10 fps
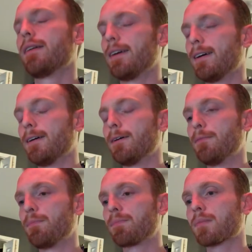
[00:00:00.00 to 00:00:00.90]

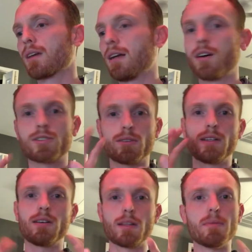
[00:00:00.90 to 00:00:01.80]
And also
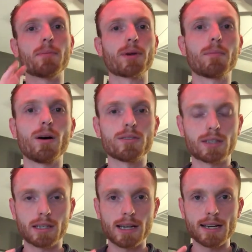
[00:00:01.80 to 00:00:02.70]
the memory balls,
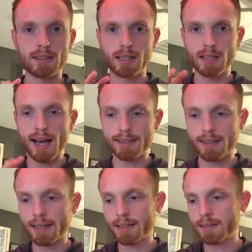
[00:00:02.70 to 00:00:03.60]
the glass
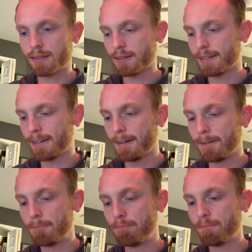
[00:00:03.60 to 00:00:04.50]
things.
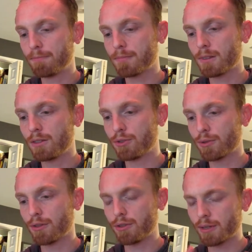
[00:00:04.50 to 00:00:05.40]
Those
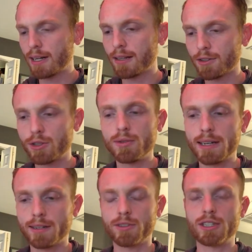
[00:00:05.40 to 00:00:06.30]
are kind of their two
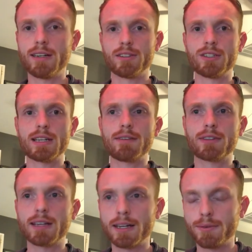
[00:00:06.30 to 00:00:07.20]
technical challenges.
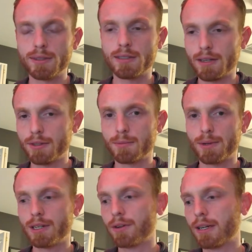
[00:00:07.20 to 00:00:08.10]
After that, it was
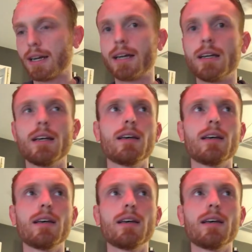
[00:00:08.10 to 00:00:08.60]
pretty okay.